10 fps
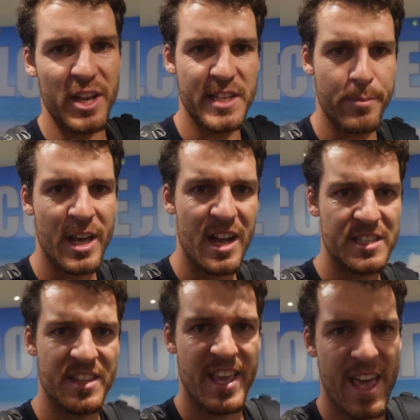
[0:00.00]
your SIM
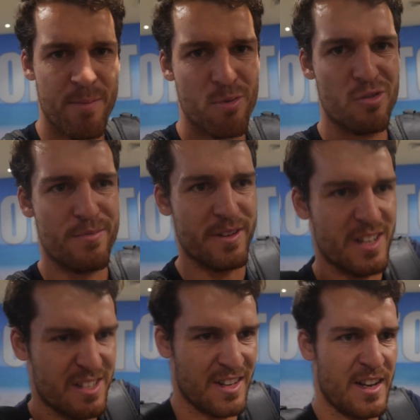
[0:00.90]
cards in the airport,
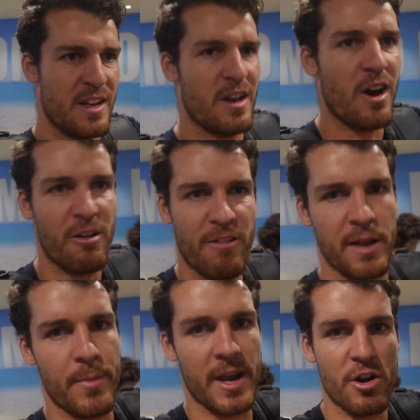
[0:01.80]
but I
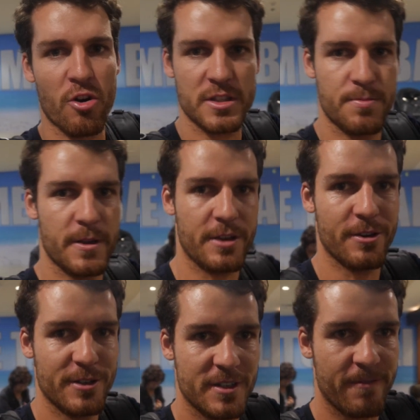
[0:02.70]
recommend not,
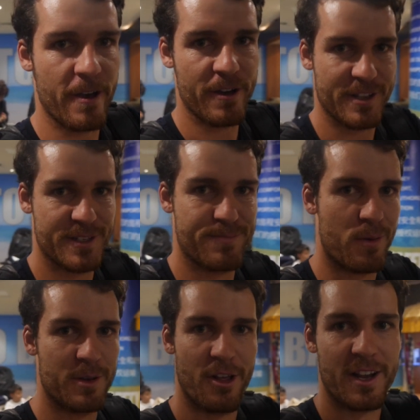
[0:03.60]
because I've heard it's
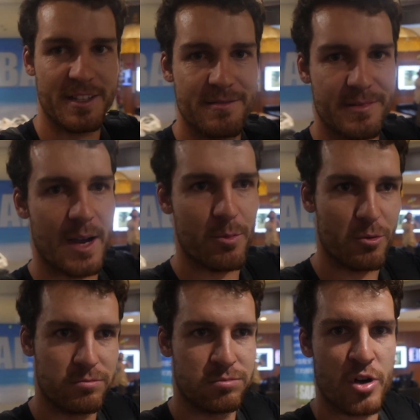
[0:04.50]
probably like
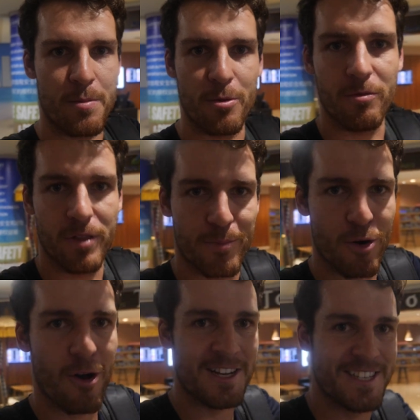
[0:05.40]
double, triple the
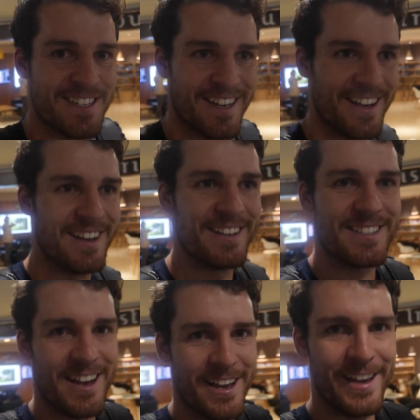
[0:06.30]
price.
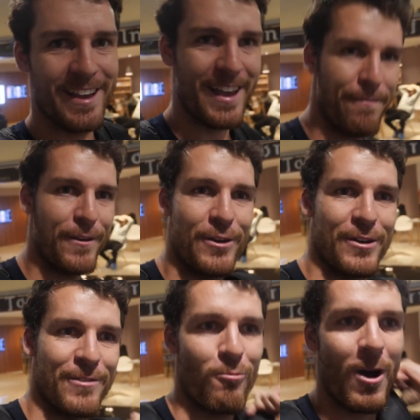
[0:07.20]
So if you
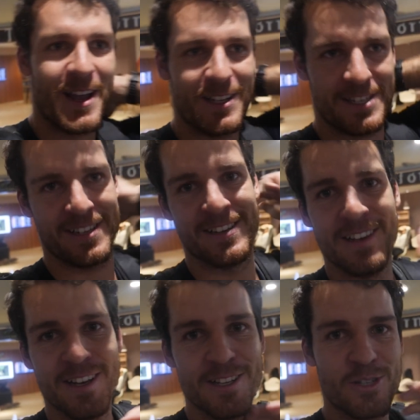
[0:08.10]
can wait
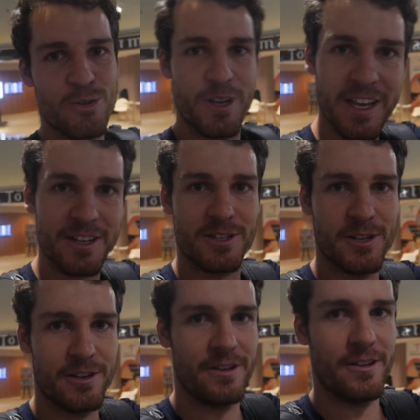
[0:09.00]
to get
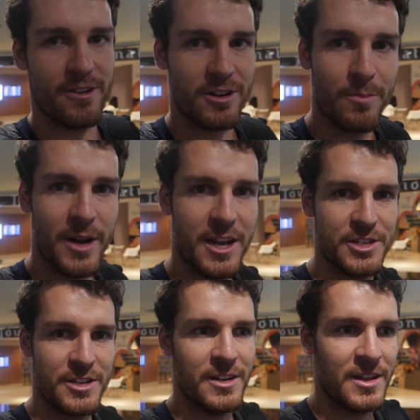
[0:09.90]
to your
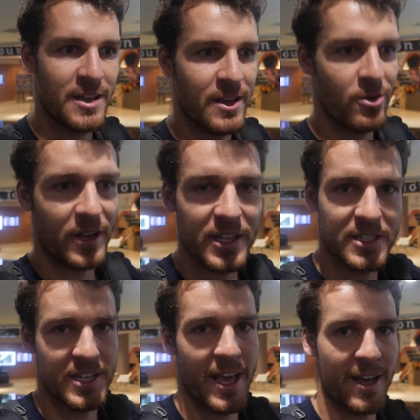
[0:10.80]
accommodation or get
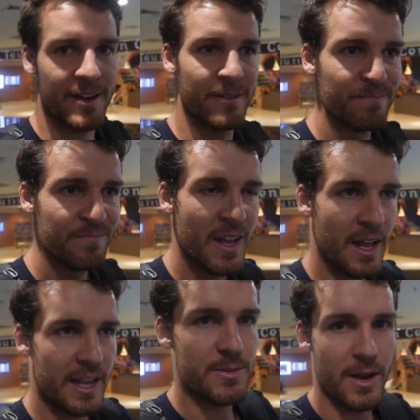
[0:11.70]
to town,
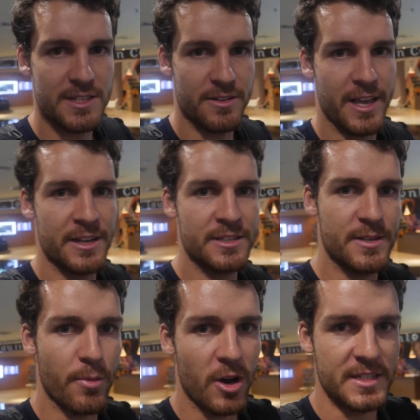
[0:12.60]
at least wait till then
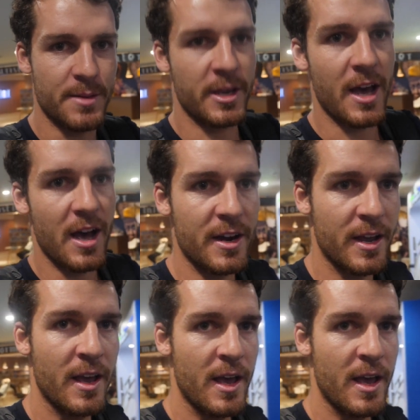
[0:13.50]
to buy a SIM card.